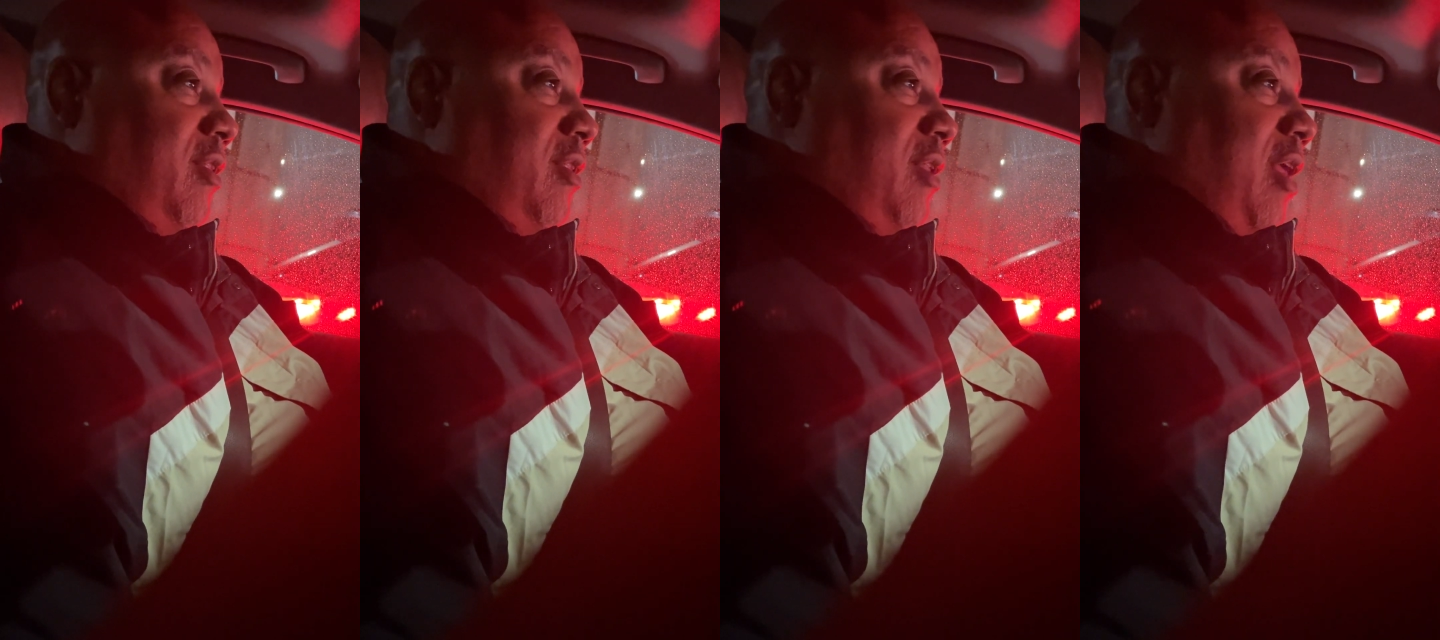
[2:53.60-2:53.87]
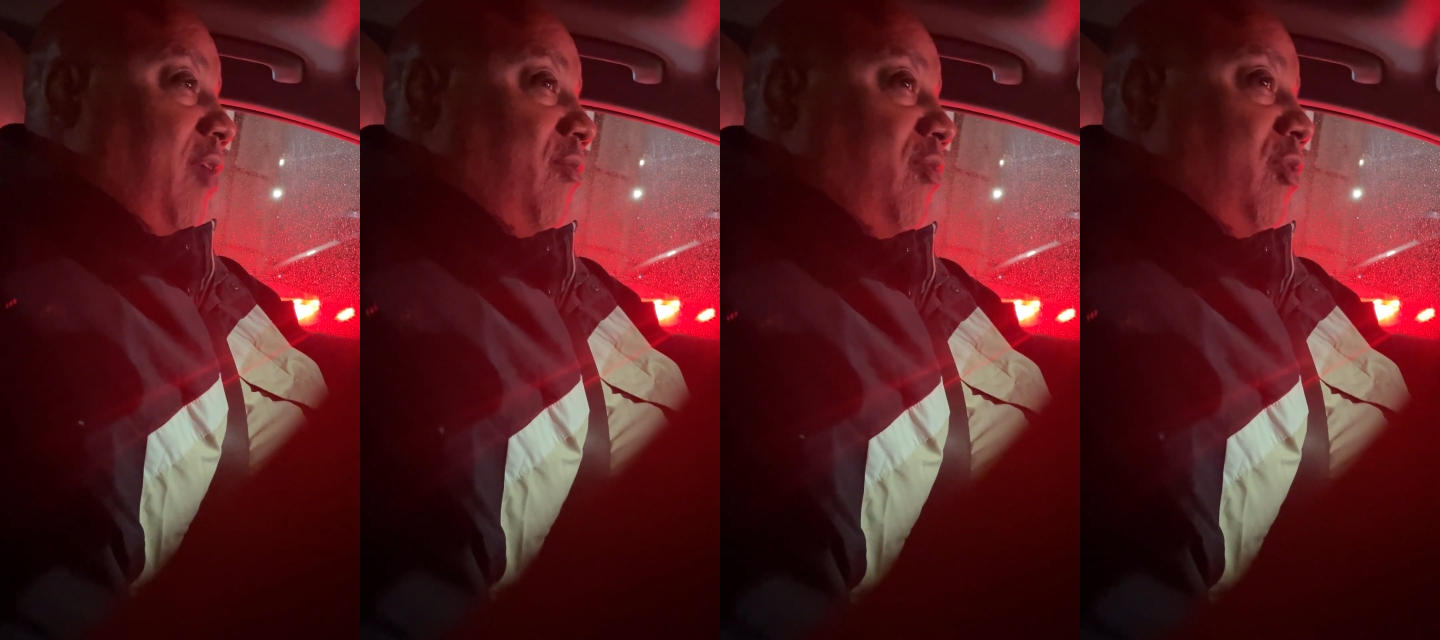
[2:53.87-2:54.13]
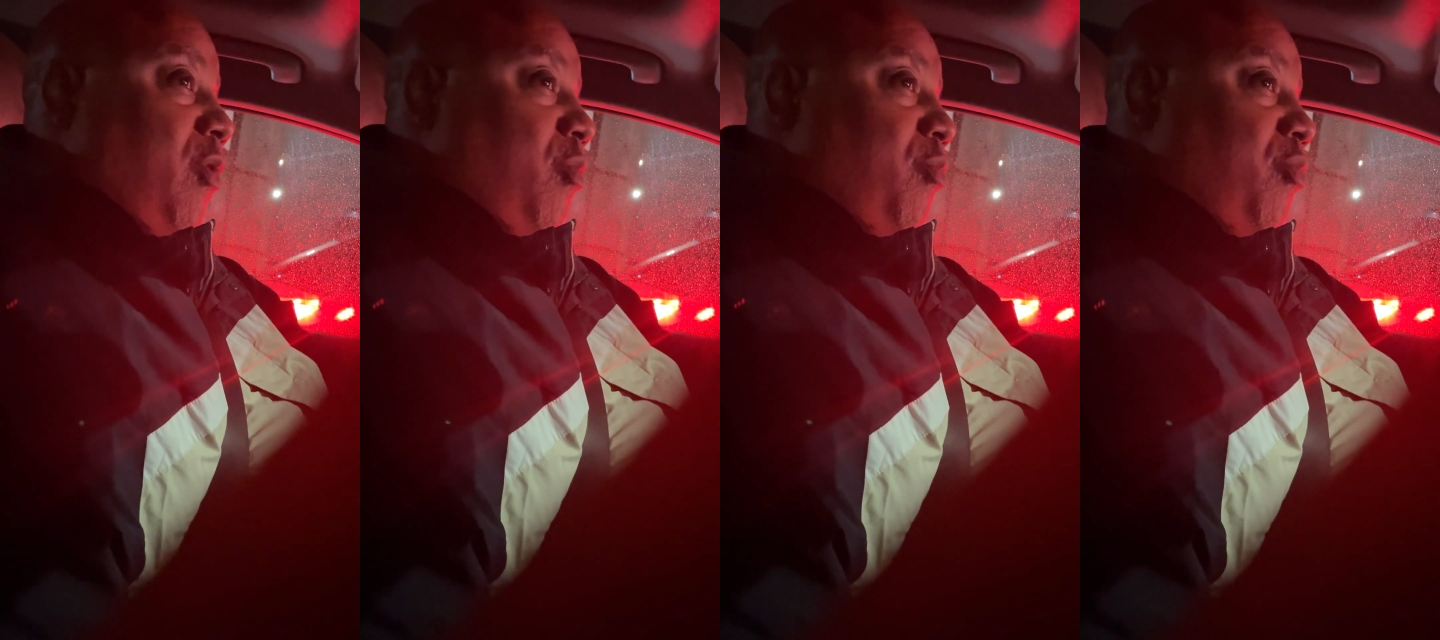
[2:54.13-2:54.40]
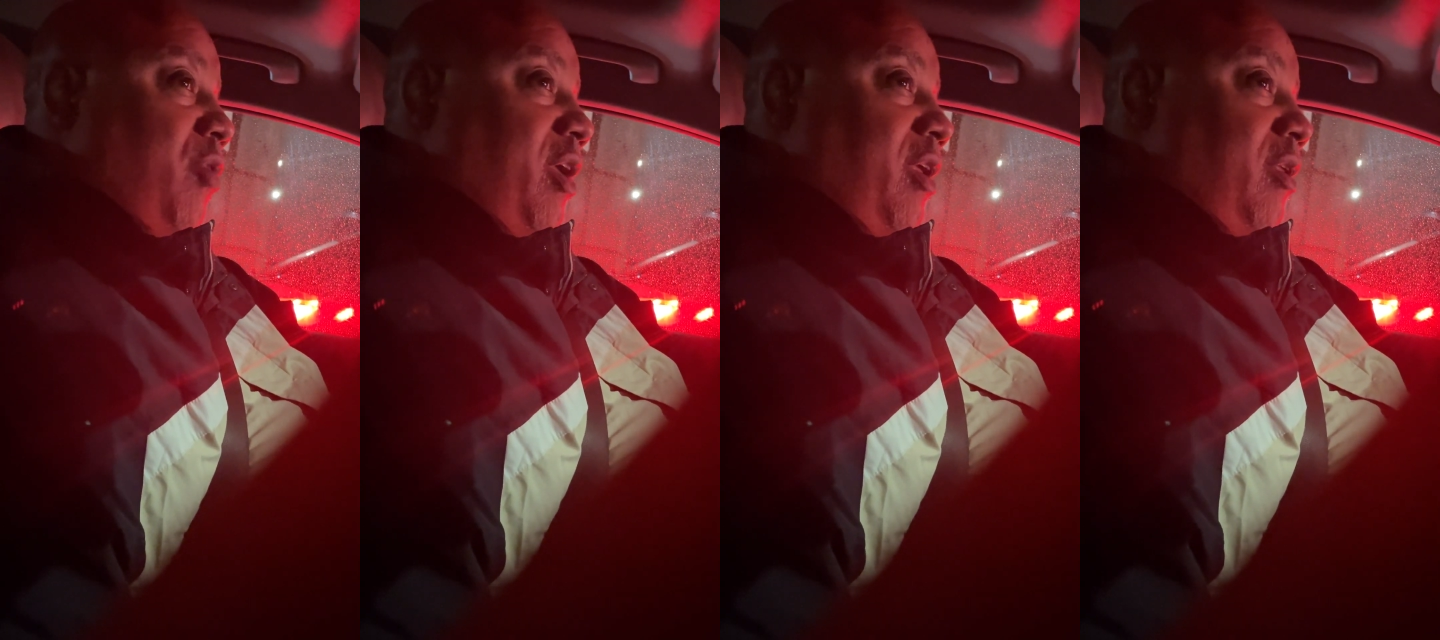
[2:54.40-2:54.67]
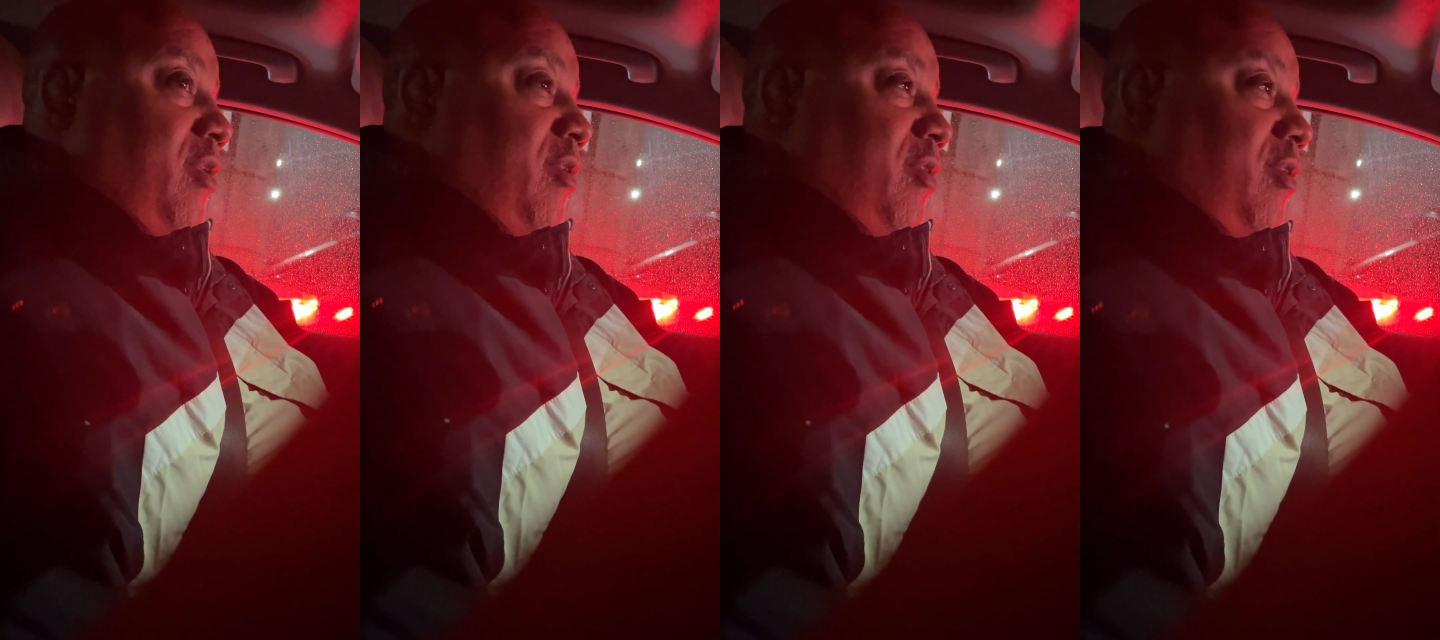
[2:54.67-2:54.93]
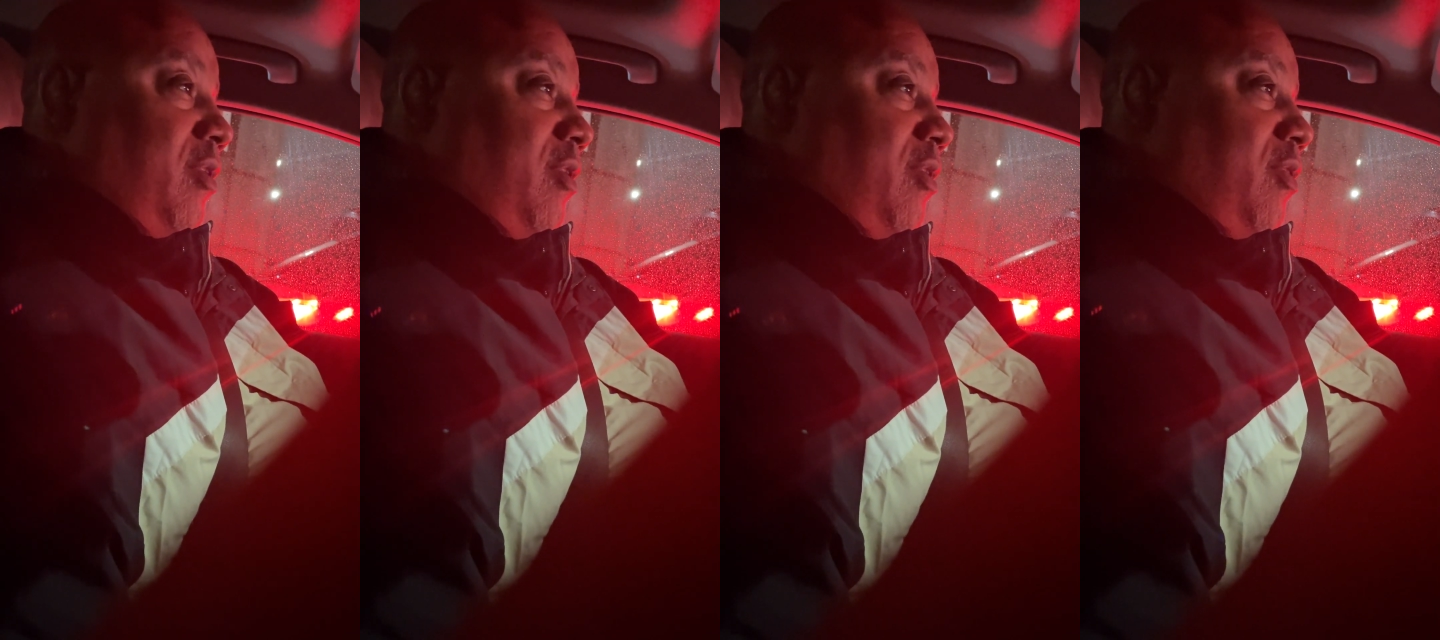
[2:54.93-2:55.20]
have no brain
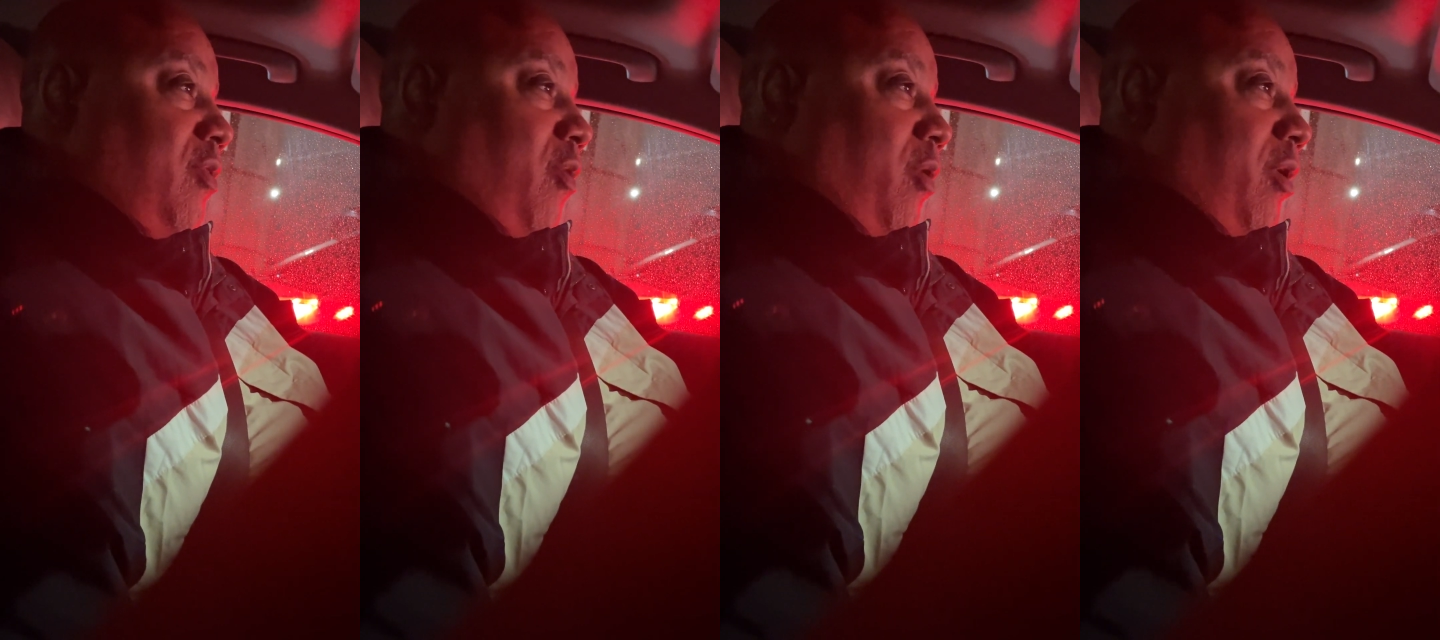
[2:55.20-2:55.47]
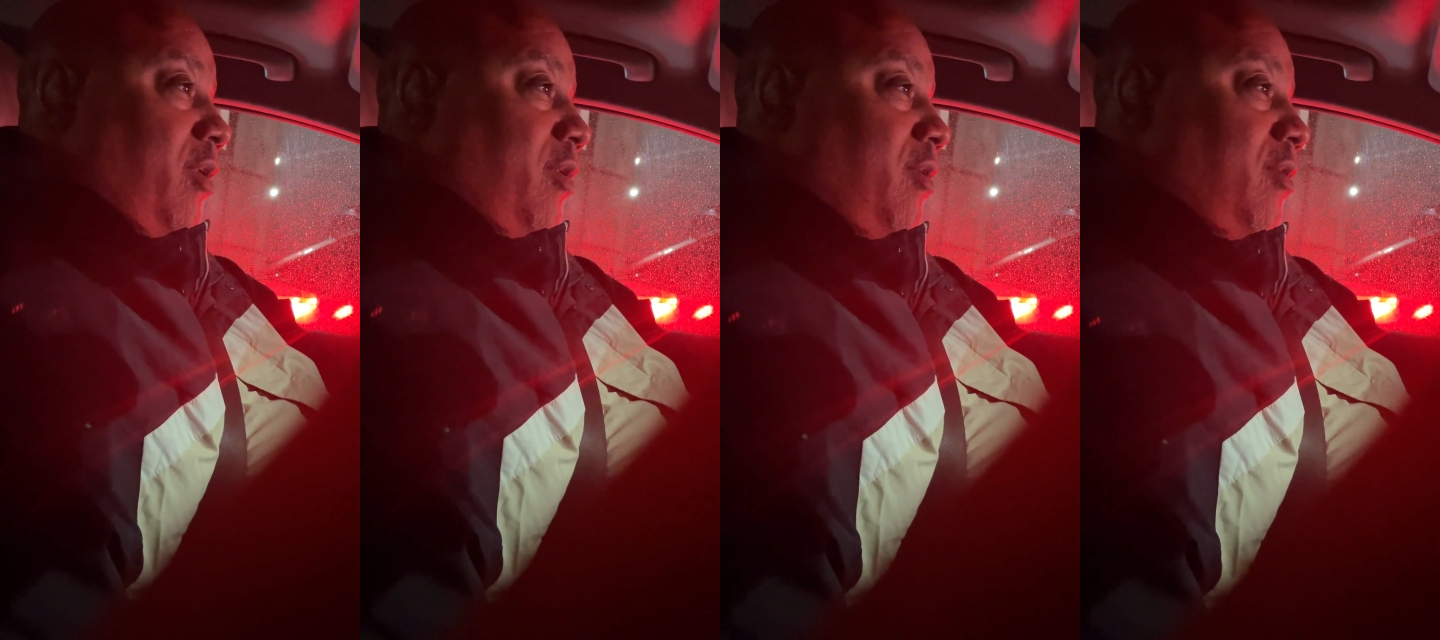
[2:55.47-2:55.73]
thought.